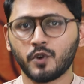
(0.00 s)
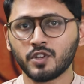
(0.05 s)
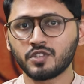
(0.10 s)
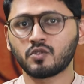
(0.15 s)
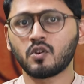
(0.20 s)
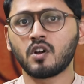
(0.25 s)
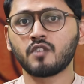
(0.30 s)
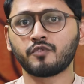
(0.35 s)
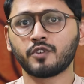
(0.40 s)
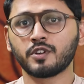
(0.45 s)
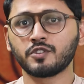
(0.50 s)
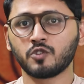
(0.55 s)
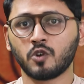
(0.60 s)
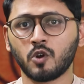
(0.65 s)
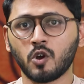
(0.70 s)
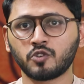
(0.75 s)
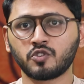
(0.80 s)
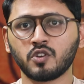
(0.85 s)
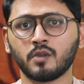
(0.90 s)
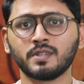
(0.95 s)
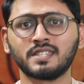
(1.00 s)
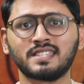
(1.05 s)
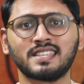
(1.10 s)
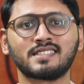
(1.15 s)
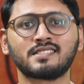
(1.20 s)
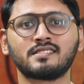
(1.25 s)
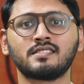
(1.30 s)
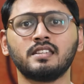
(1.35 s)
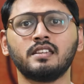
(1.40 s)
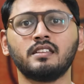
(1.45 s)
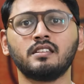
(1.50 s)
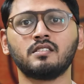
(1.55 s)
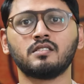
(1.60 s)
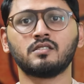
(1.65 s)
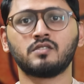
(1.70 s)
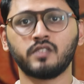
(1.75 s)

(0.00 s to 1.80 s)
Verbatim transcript: press conference on October 16,